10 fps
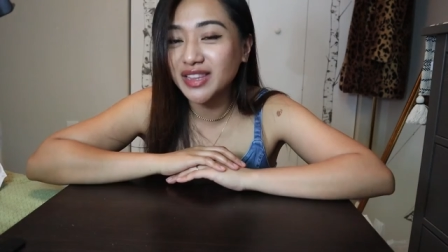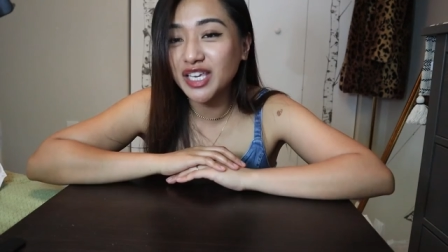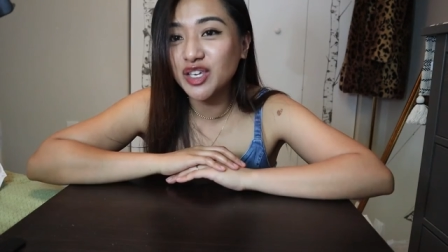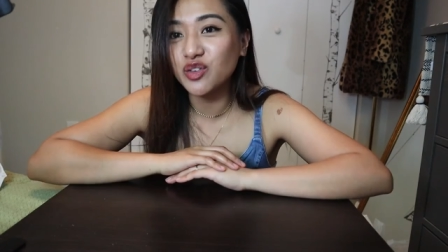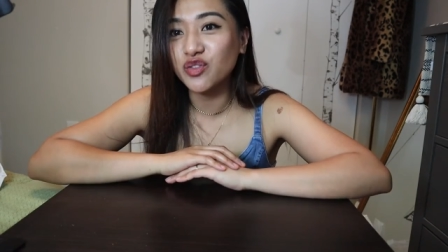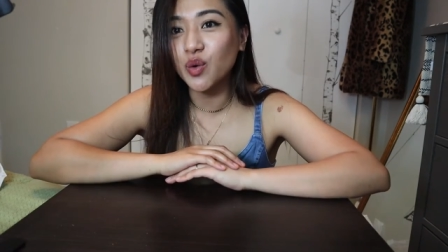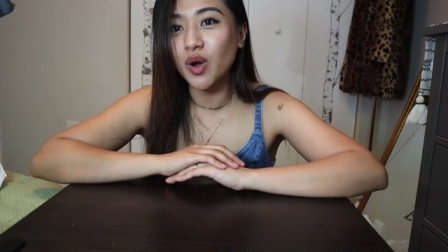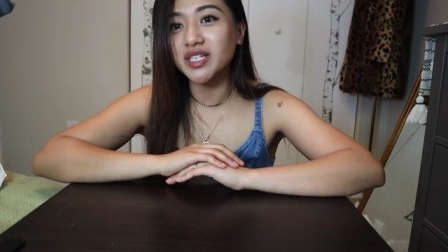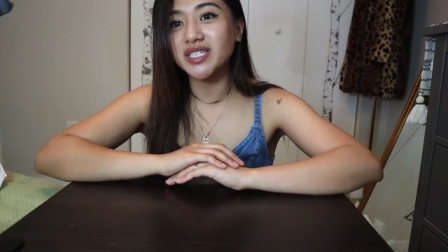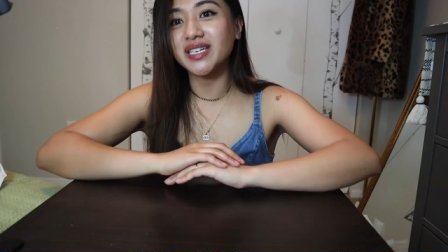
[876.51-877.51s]
Thank you for
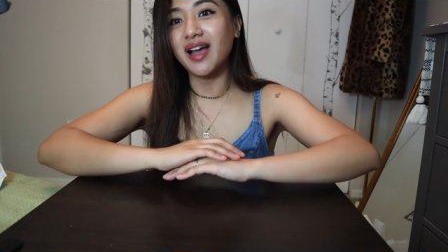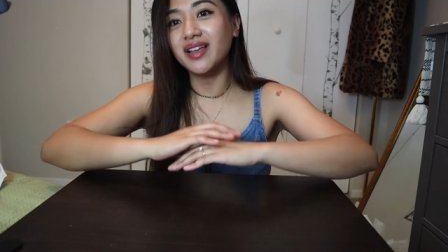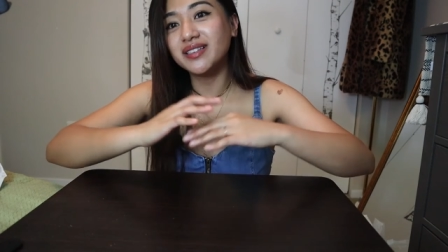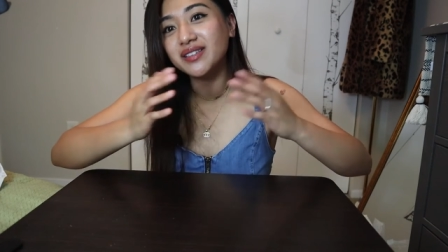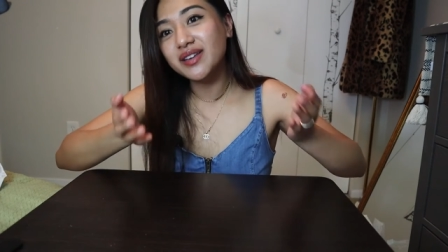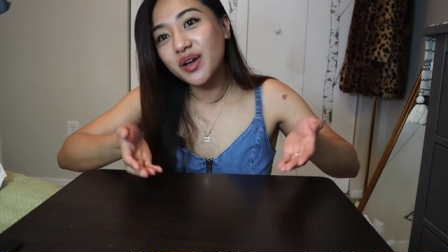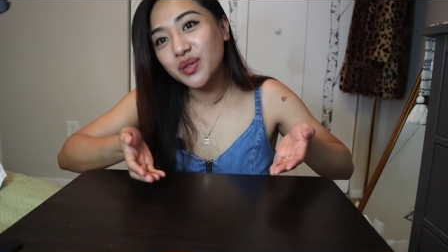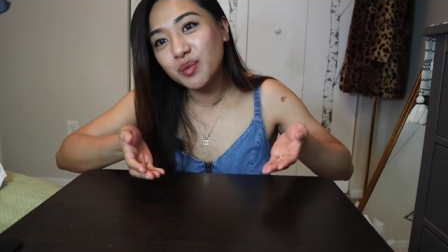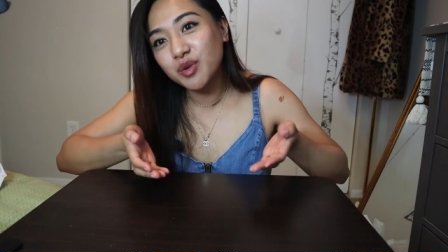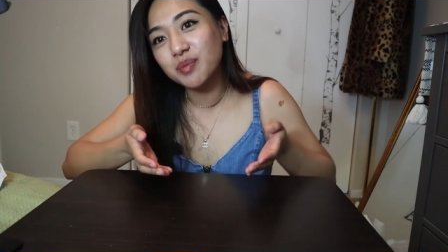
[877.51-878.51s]
watching
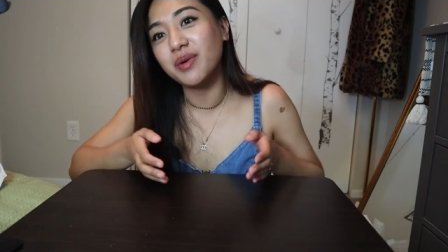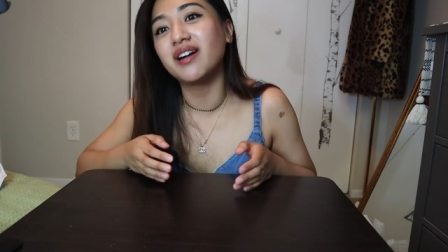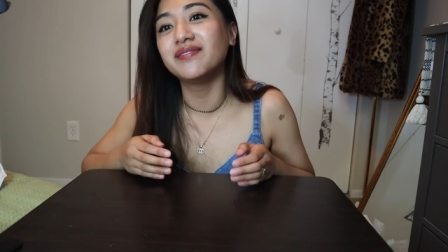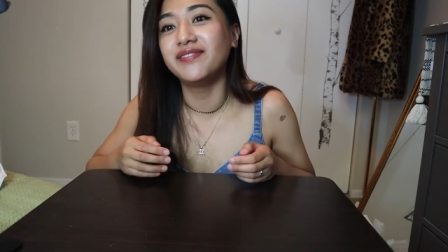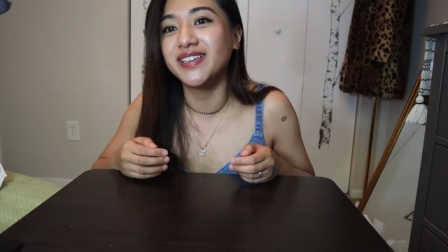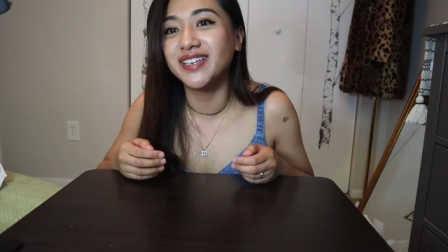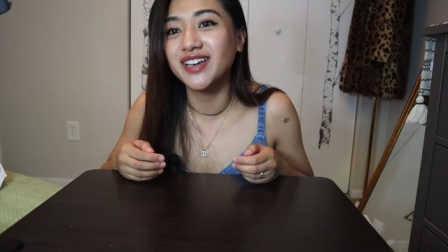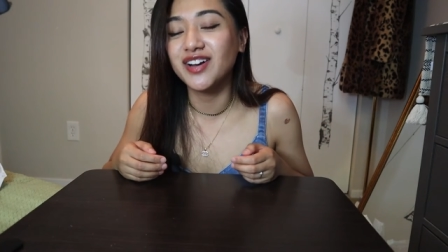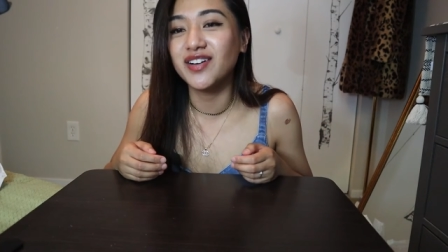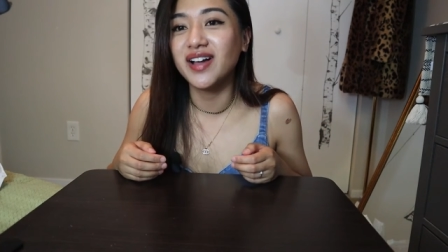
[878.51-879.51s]
another mukbang
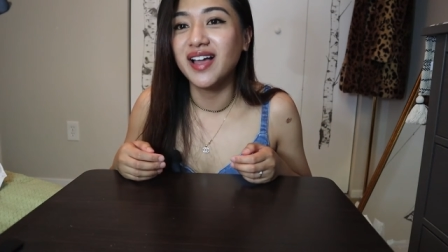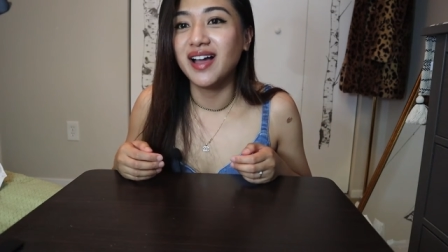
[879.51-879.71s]
video.